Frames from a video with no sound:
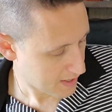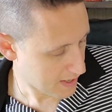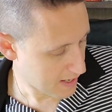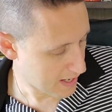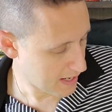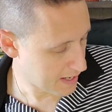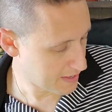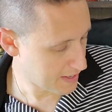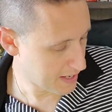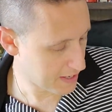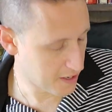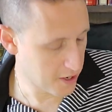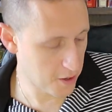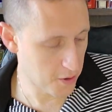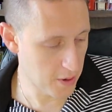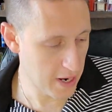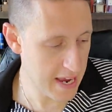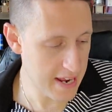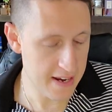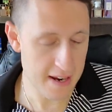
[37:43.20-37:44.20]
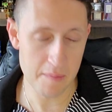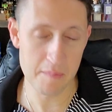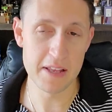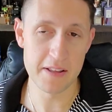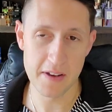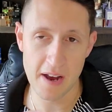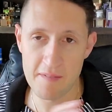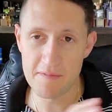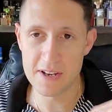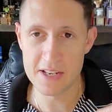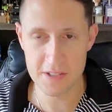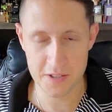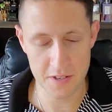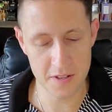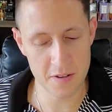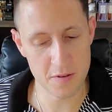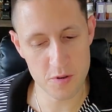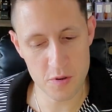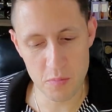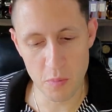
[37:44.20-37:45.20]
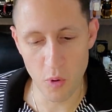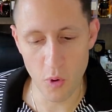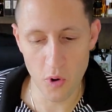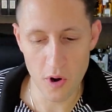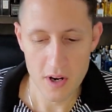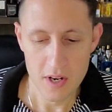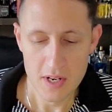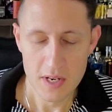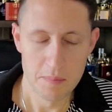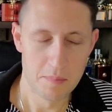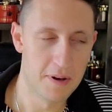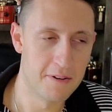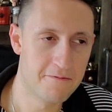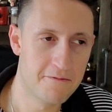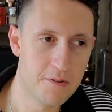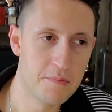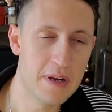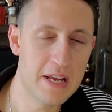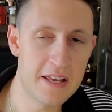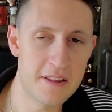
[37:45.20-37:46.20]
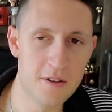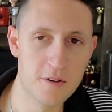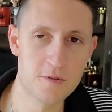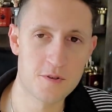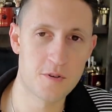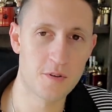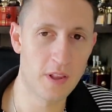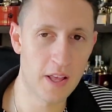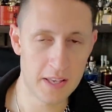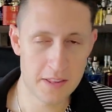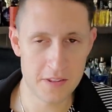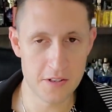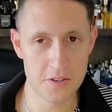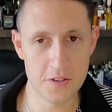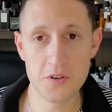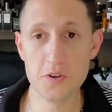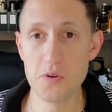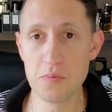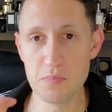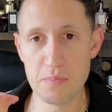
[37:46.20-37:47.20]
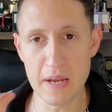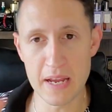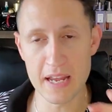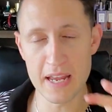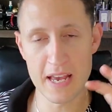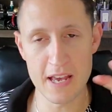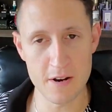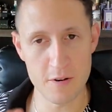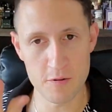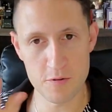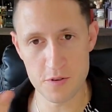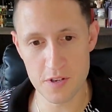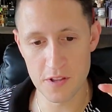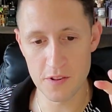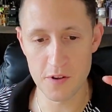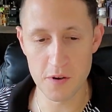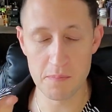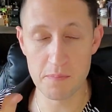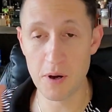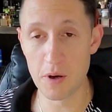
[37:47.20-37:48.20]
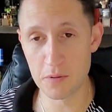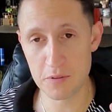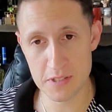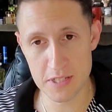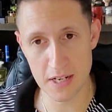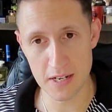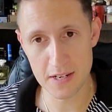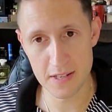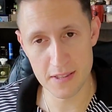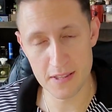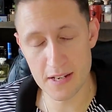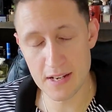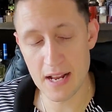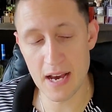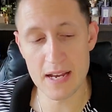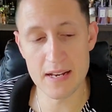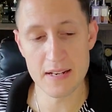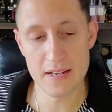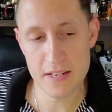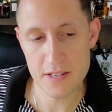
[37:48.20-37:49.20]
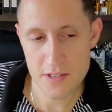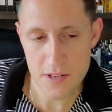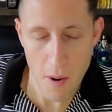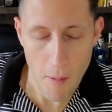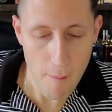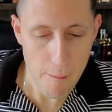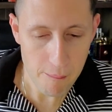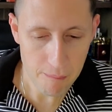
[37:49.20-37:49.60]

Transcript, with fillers: Uh, that go head. I mean, obviously there's more, but for me, those are like the two big hitters, and they're both done in the 90s.